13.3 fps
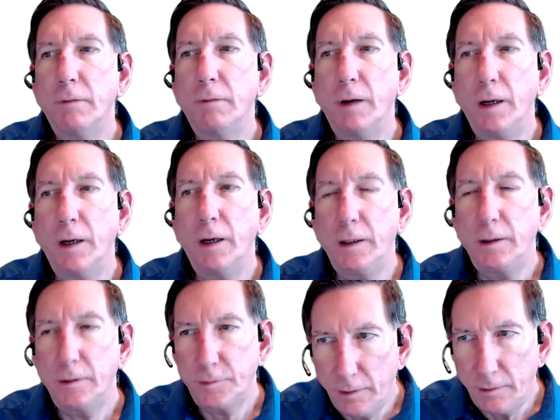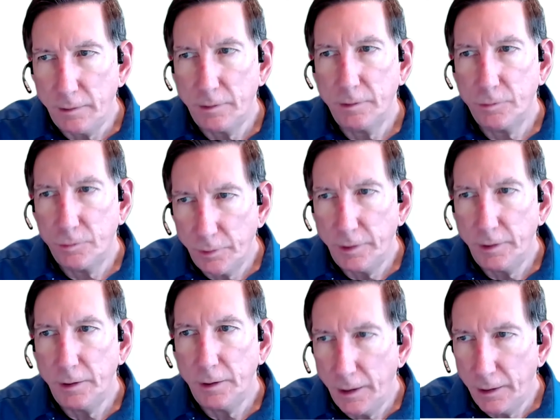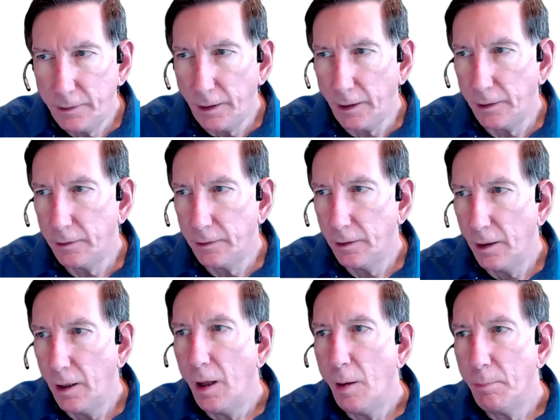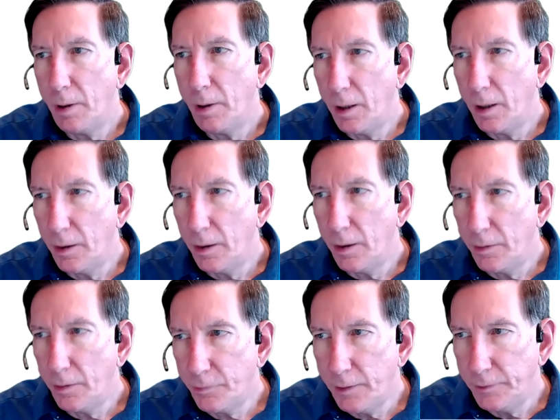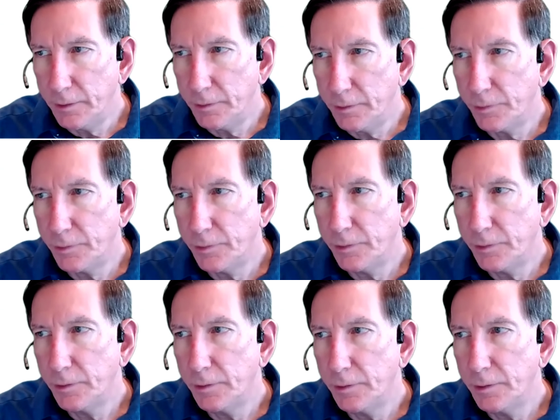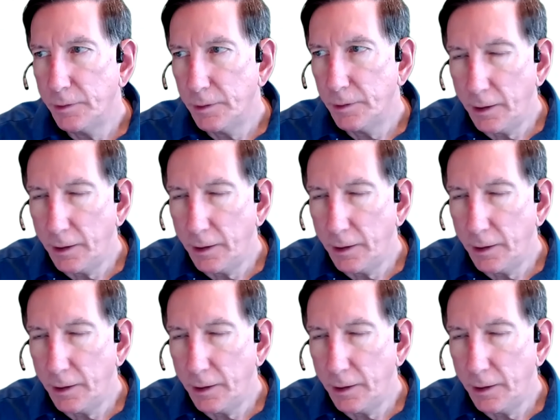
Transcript: It's an event-driven end date, plus 5 years, then delete.